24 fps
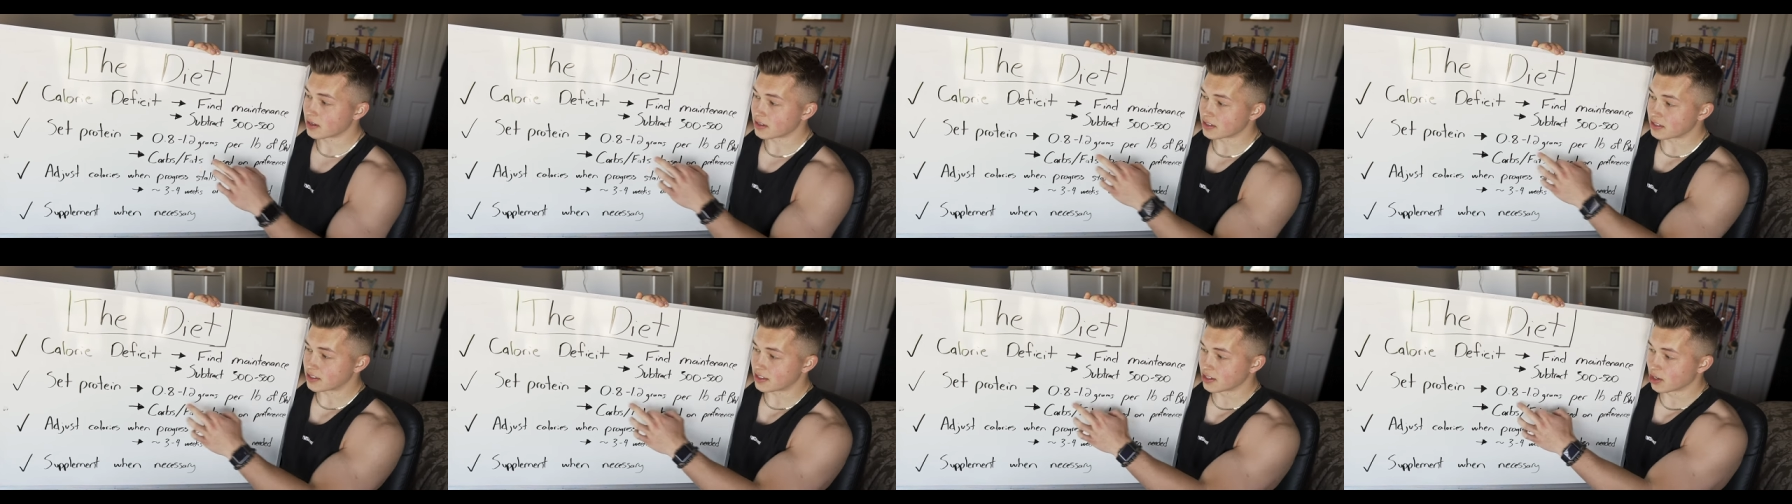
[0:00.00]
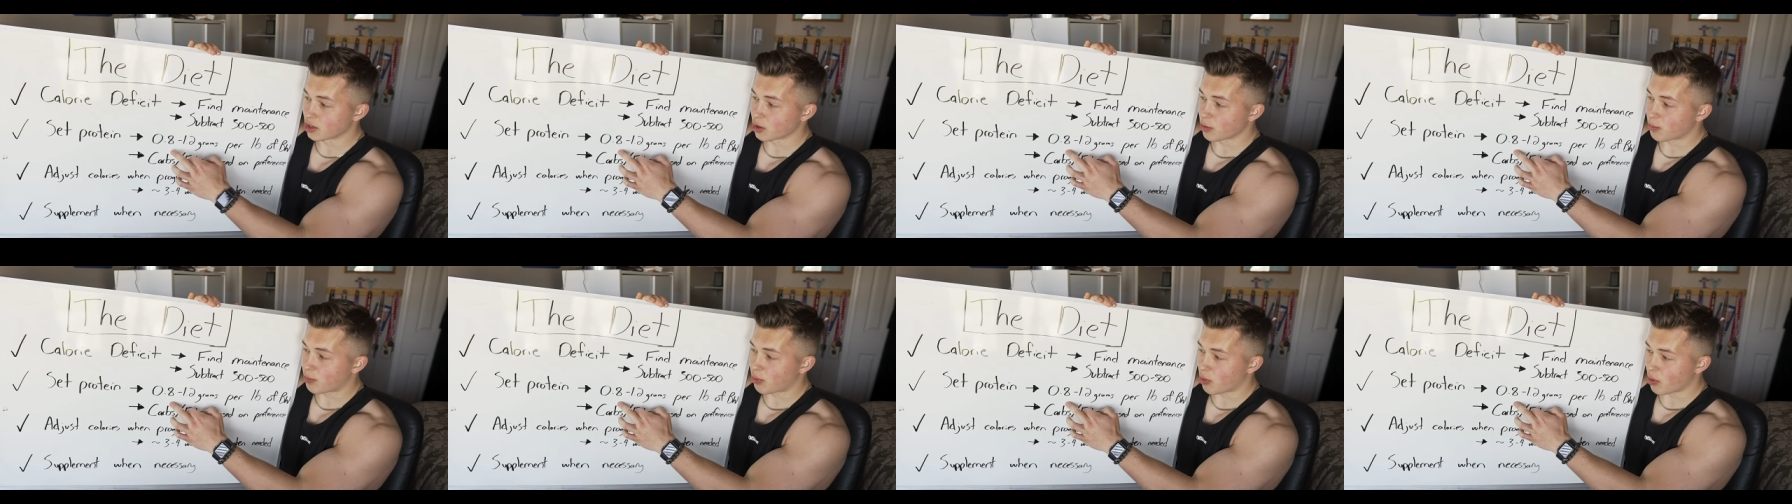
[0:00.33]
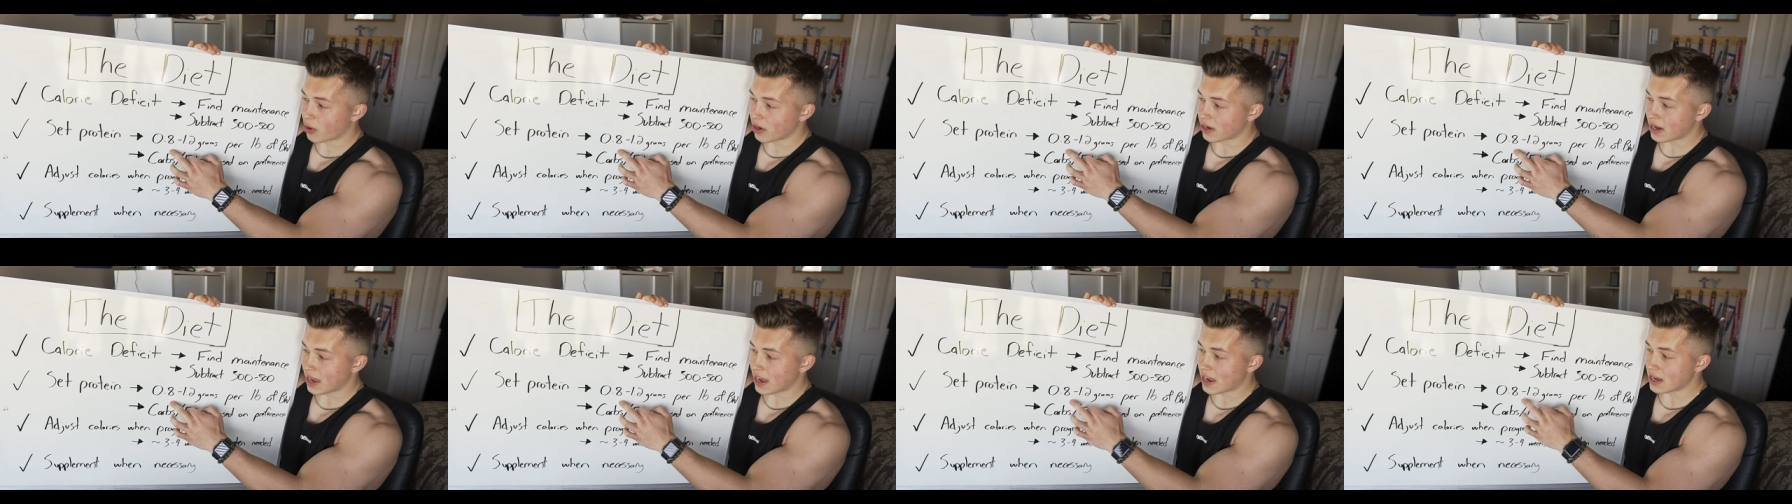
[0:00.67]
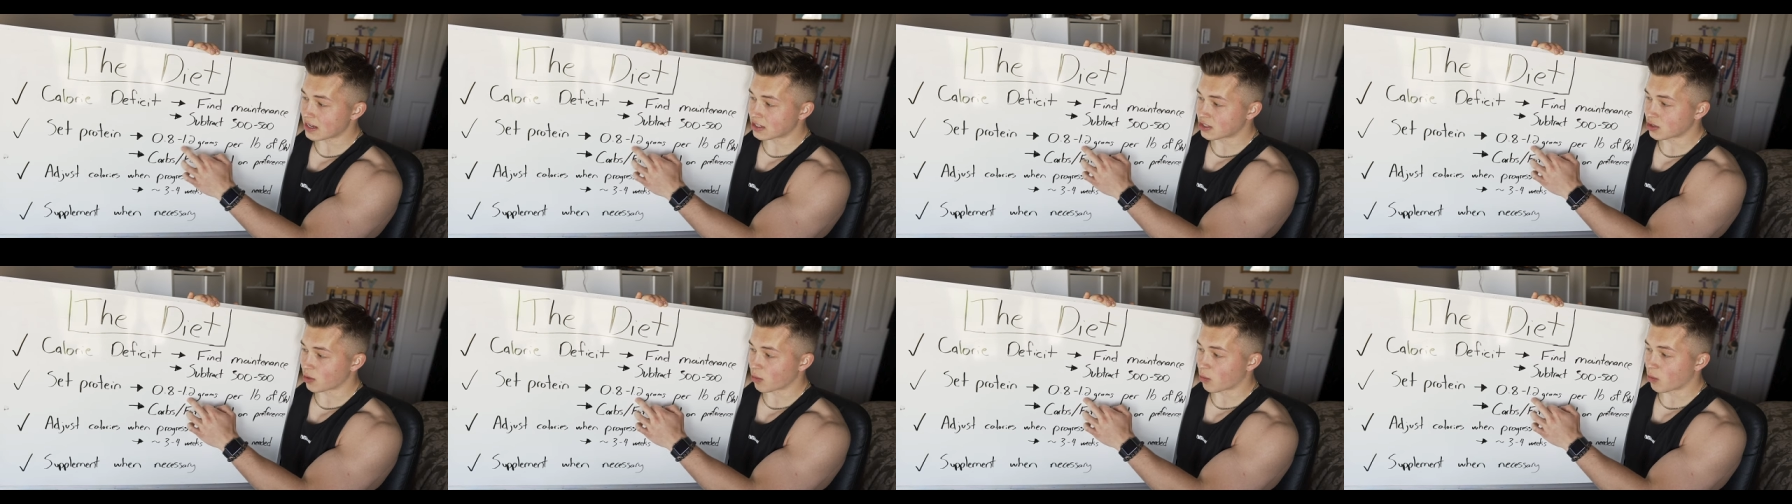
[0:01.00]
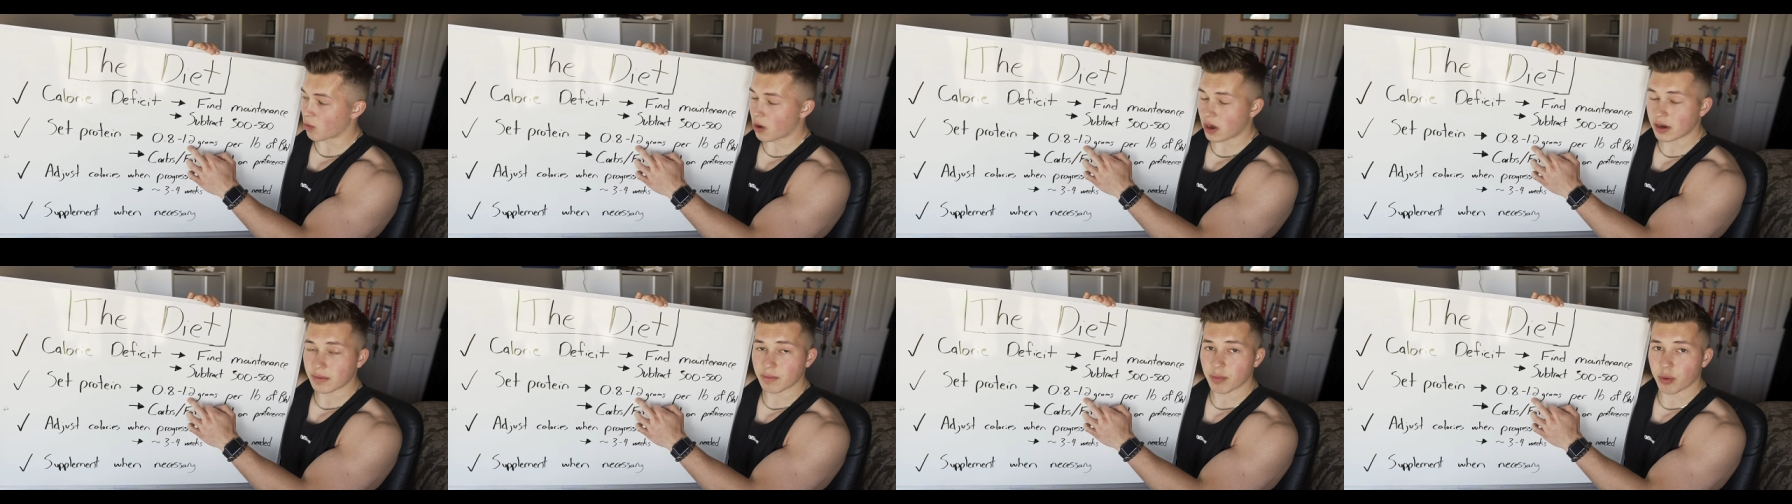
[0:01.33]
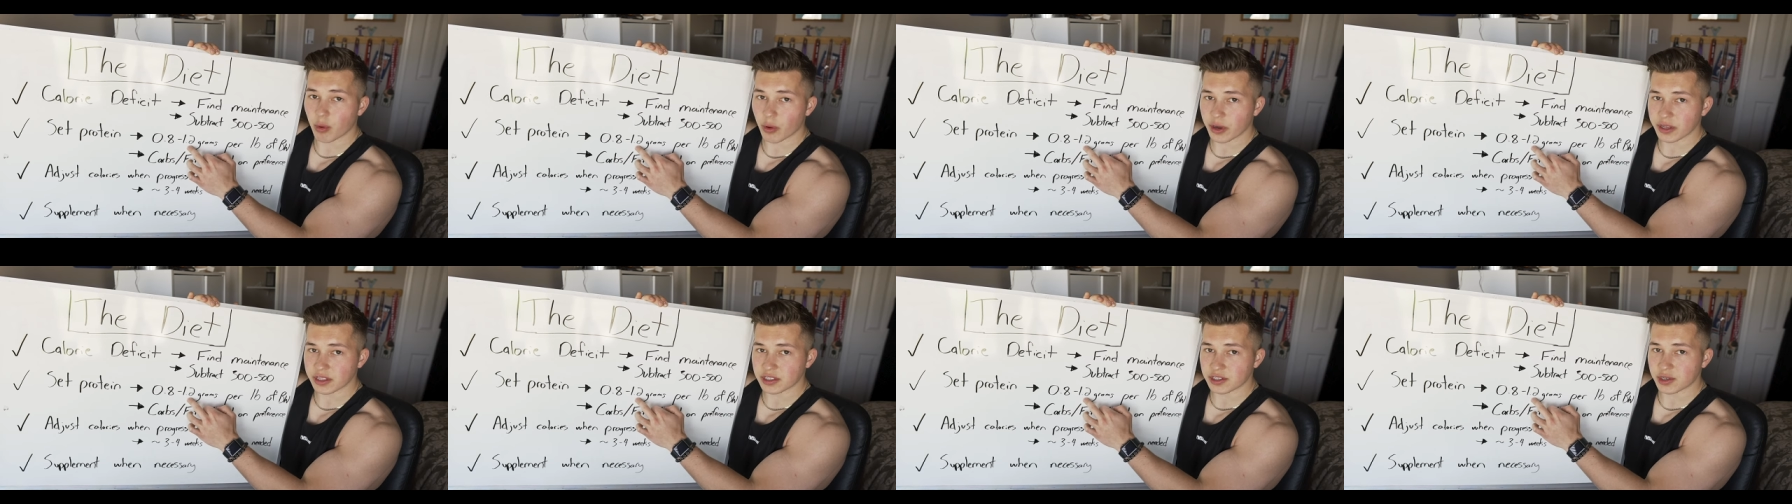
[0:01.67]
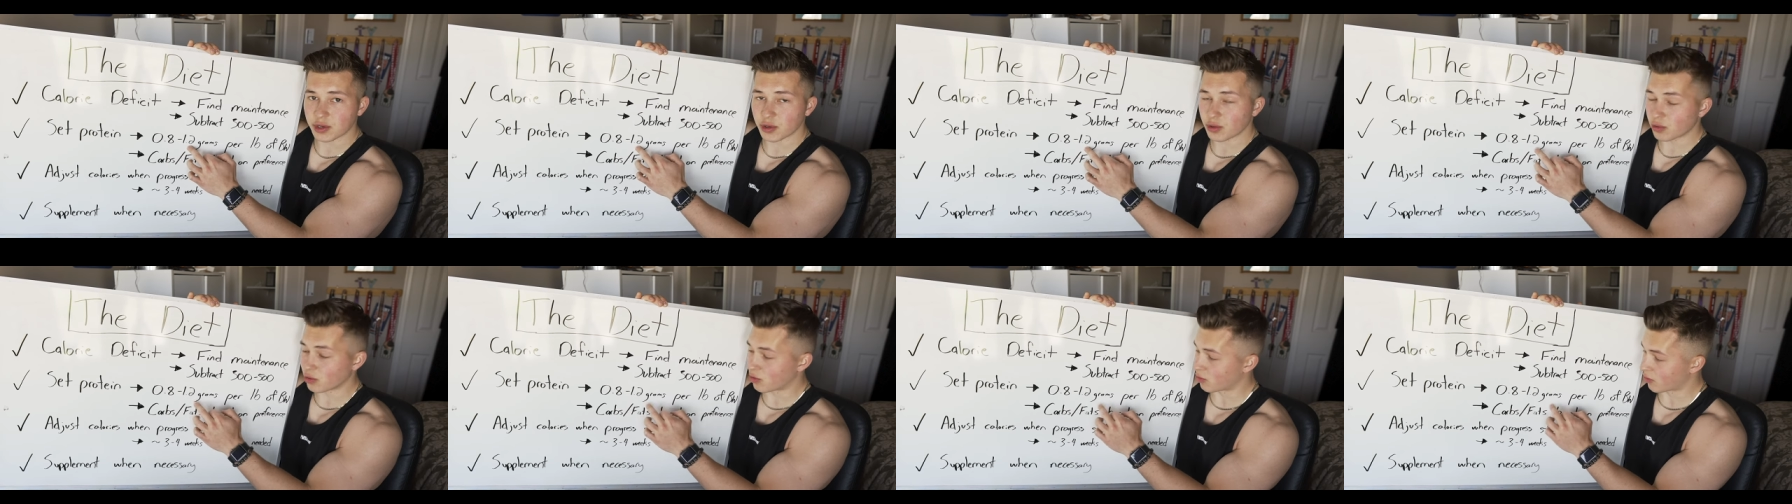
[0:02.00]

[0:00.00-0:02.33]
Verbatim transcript: 0.8 to 1.2